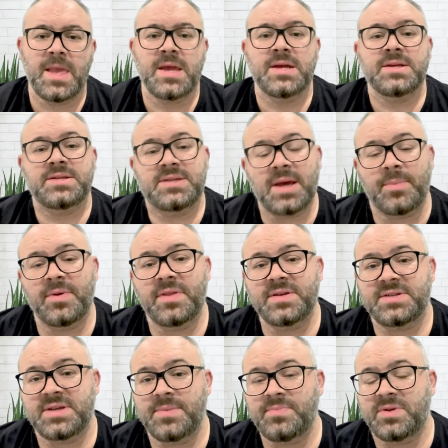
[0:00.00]
Some of the
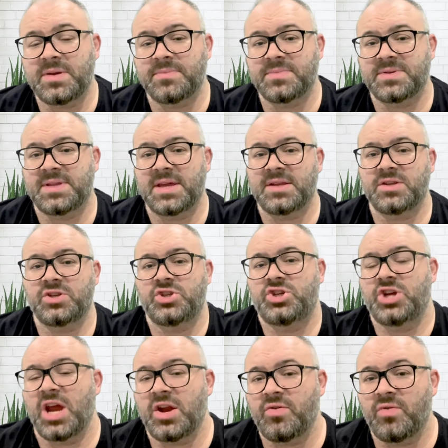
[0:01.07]
symptoms that
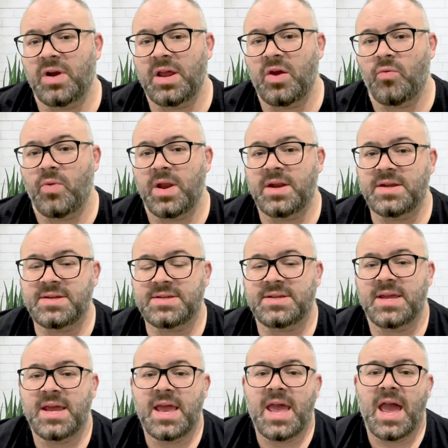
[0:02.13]
generally are
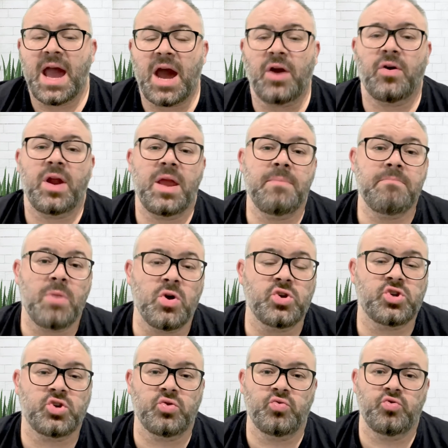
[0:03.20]
witnessed are
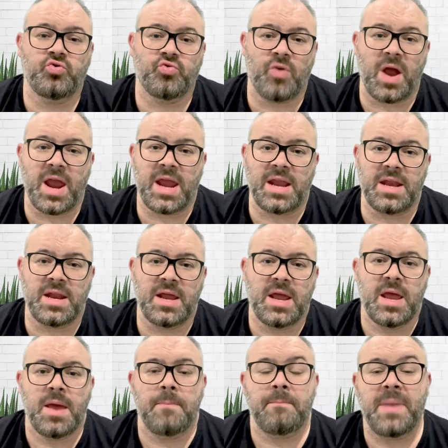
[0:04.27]
emotional drain,
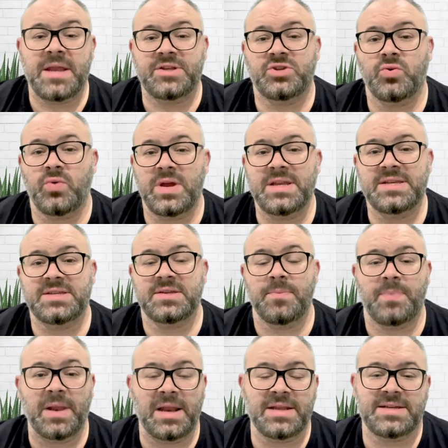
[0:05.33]
mental
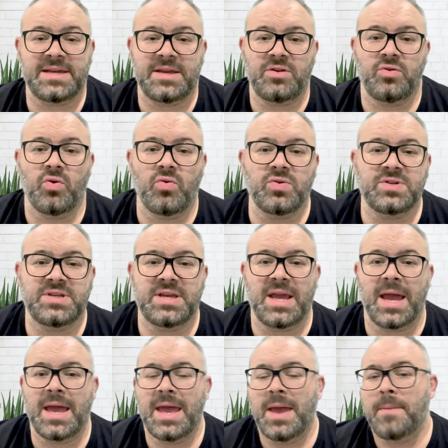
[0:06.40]
instability,
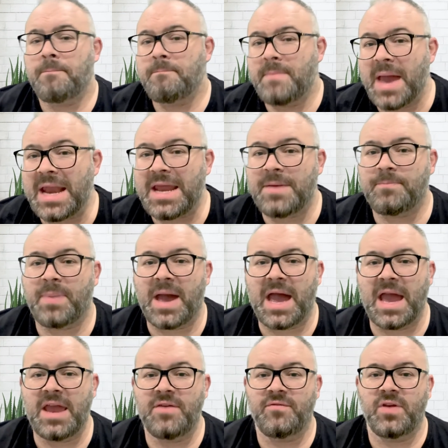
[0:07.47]
nausea, manic
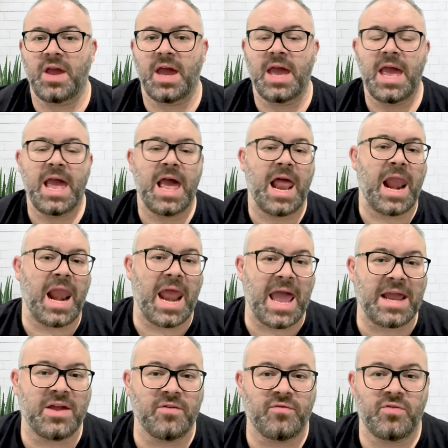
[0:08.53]
behavior,
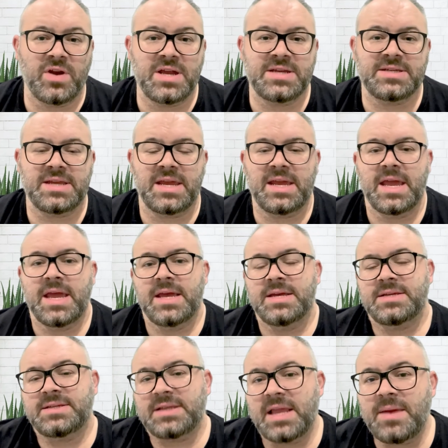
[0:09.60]
lack of reasoning,
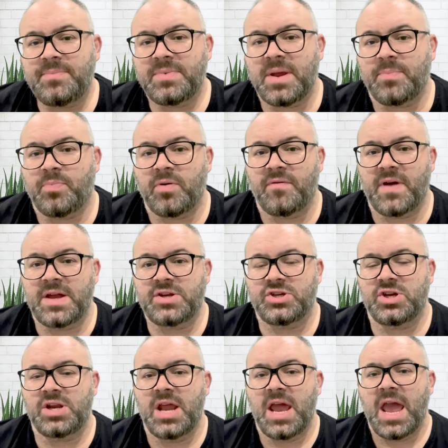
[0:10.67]
sleep
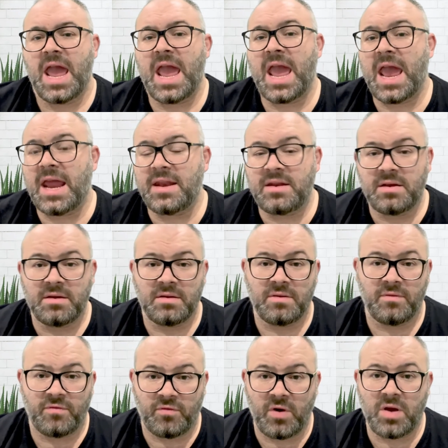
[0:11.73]
deprivation, and
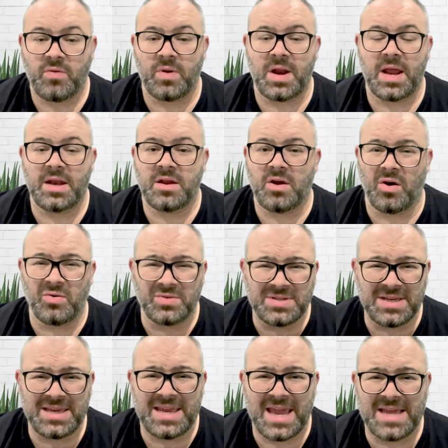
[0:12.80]
frequent head
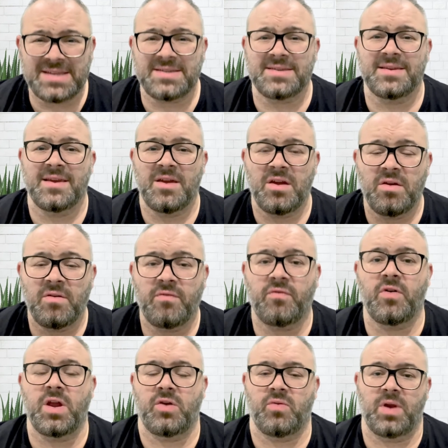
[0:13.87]
colds. Yes,
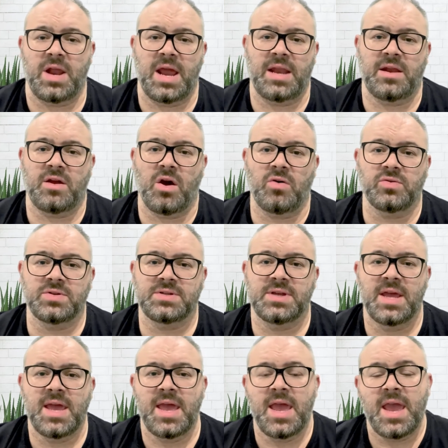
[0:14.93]
frequent head colds.
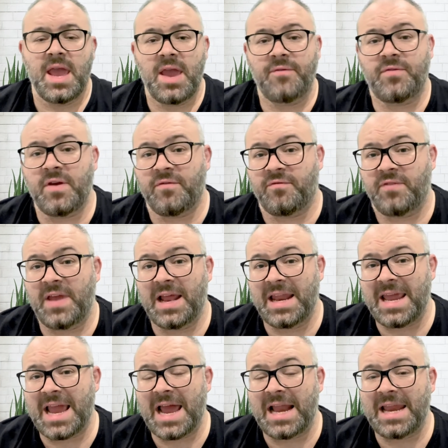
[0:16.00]
If you're
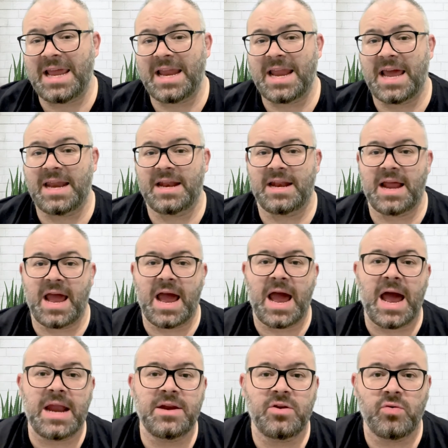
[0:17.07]
feeling alienated,
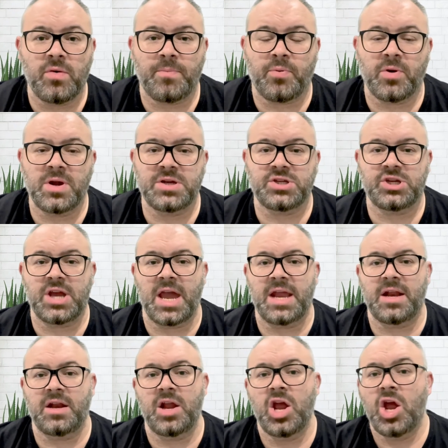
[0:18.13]

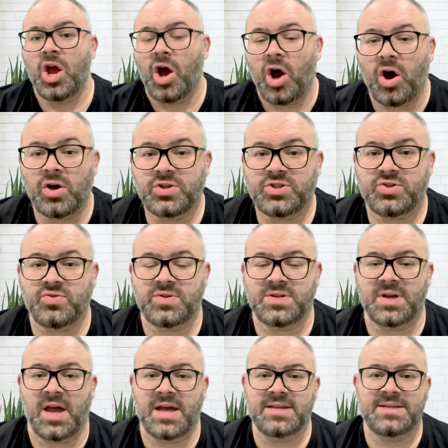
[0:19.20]
underappreciated,
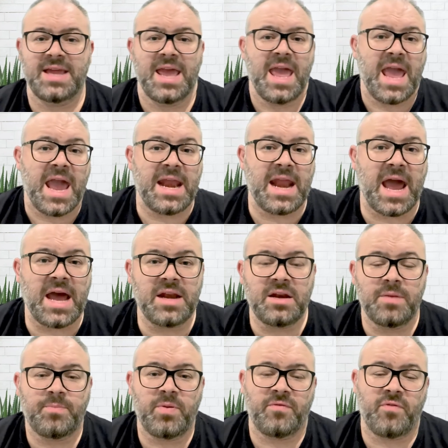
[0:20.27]
ostracized, and
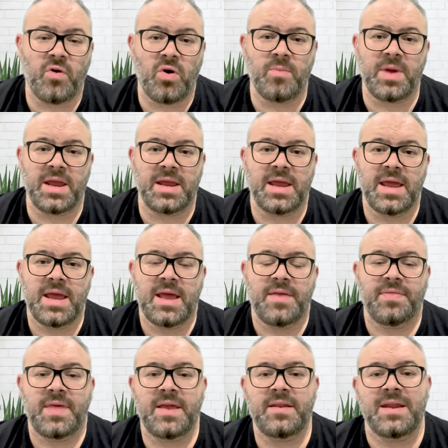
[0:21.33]
underperforming,
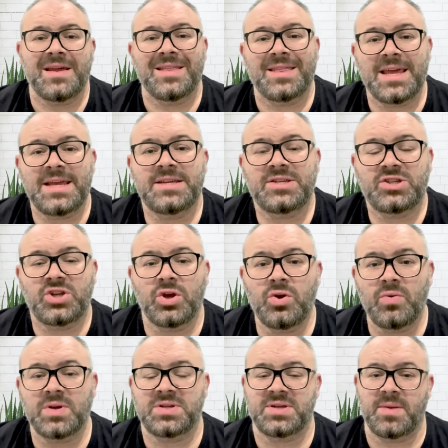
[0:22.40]
then these
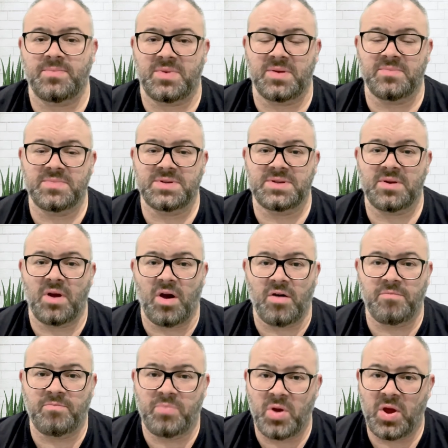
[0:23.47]
two are symptoms
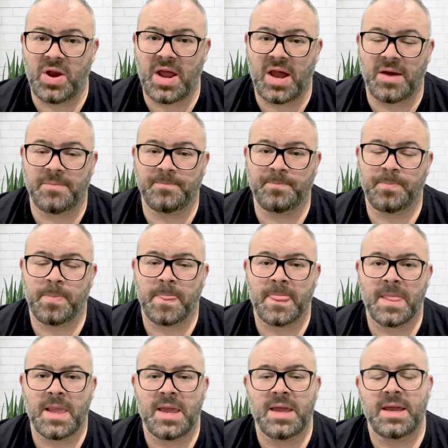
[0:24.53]
of burnout.
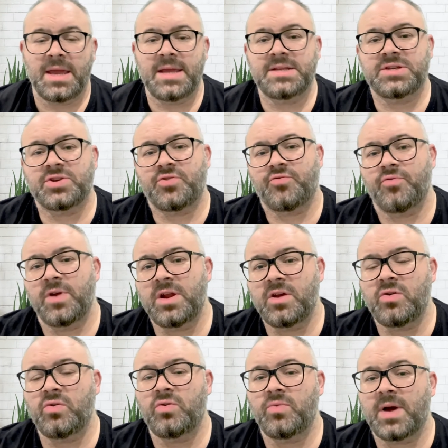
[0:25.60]
It's
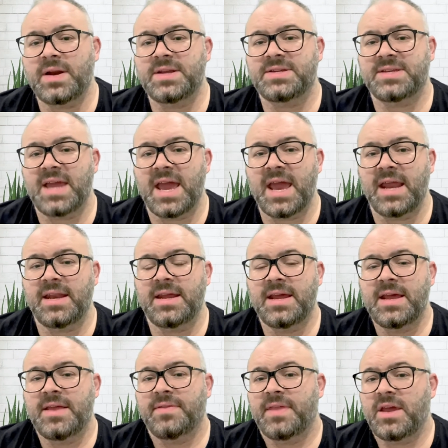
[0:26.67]
critical to understand
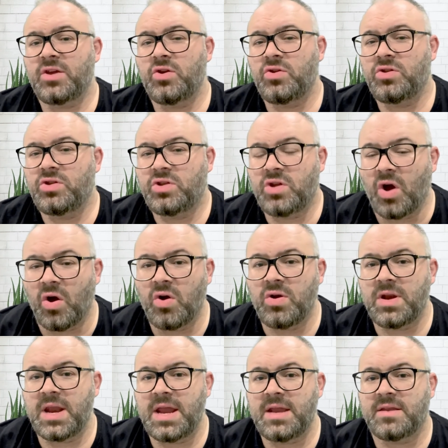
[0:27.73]
that you
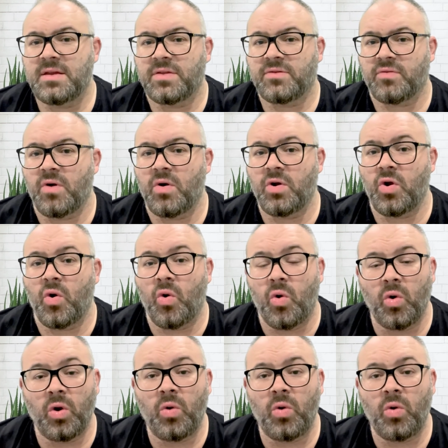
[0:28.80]
don't need to throw it all